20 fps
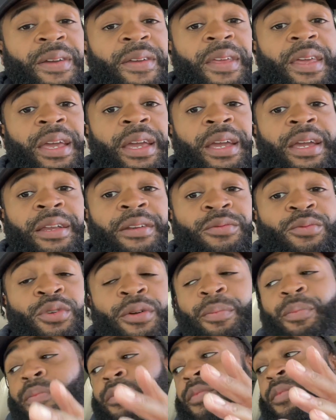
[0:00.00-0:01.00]
and
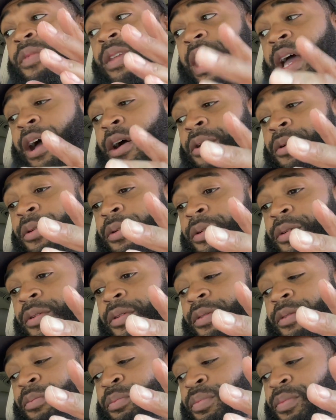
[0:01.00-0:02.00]
we're now
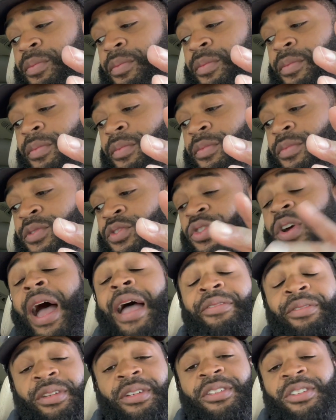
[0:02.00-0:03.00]

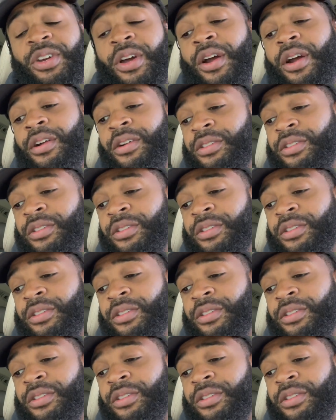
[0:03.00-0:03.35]
driving this car.